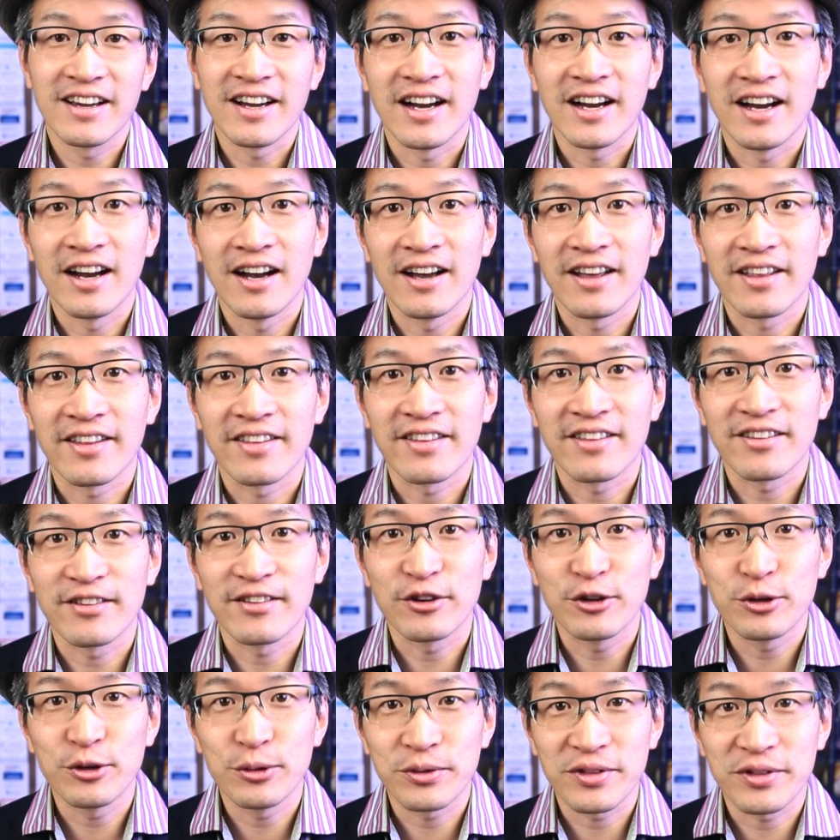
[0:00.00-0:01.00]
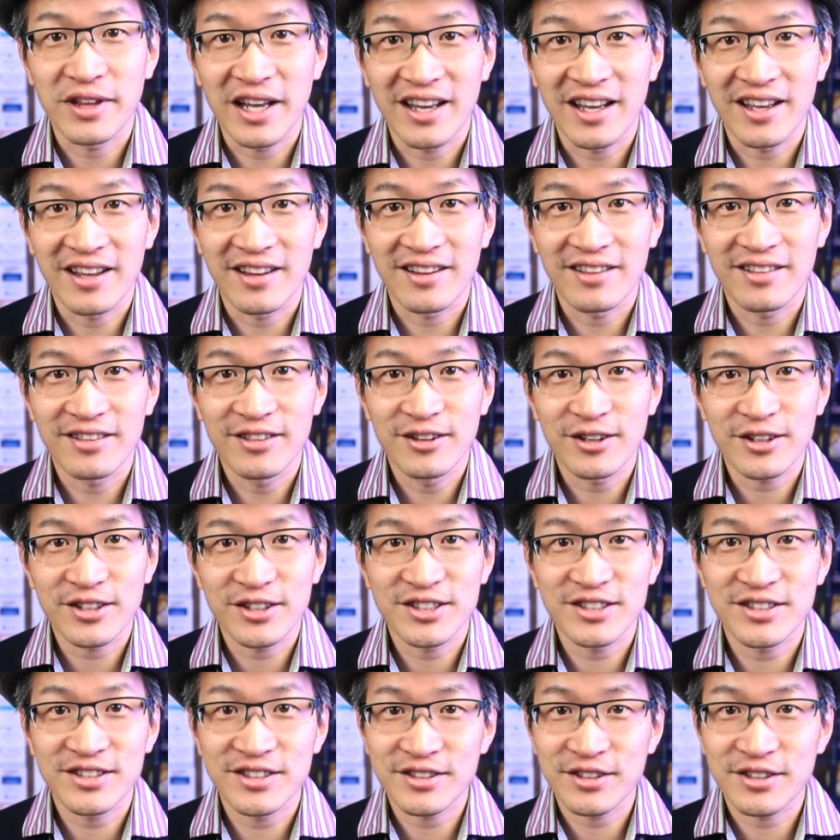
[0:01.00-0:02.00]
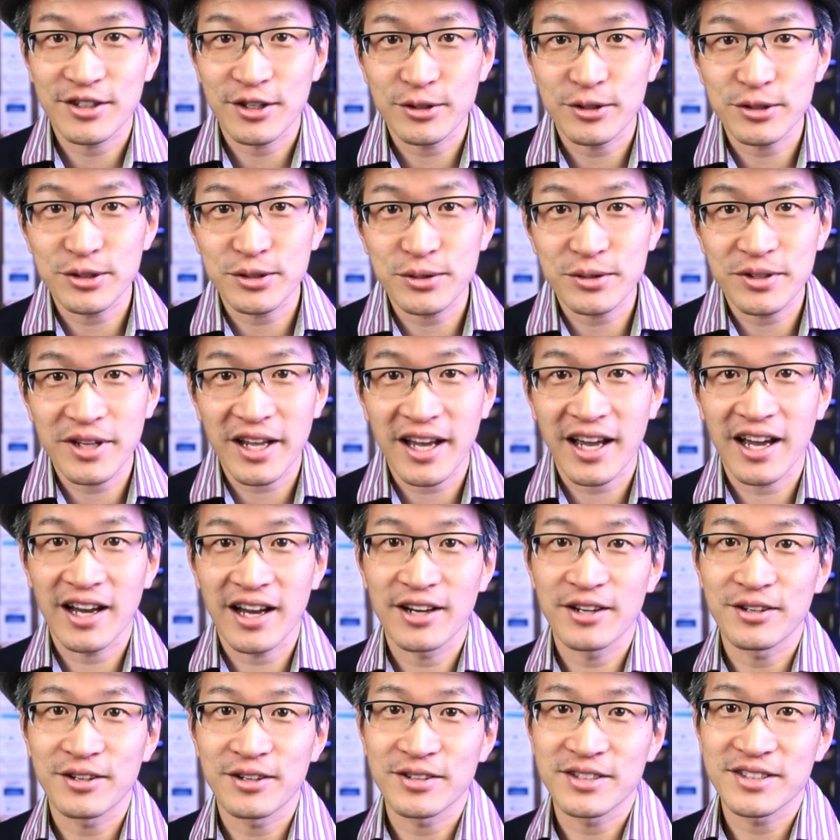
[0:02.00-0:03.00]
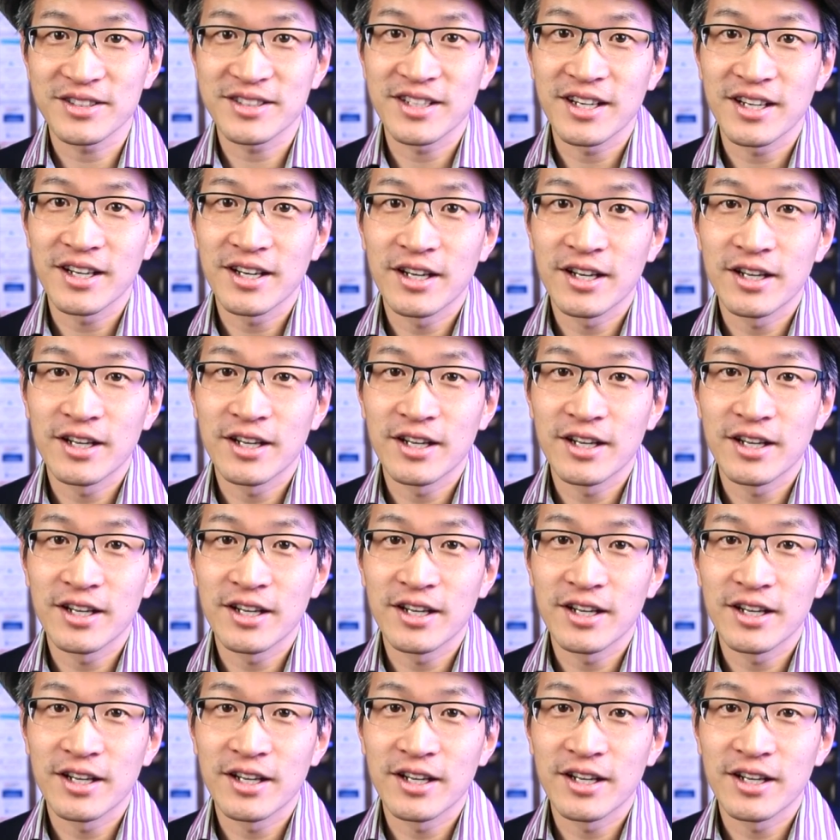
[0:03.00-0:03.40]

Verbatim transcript: uh, who that looks goes through the house,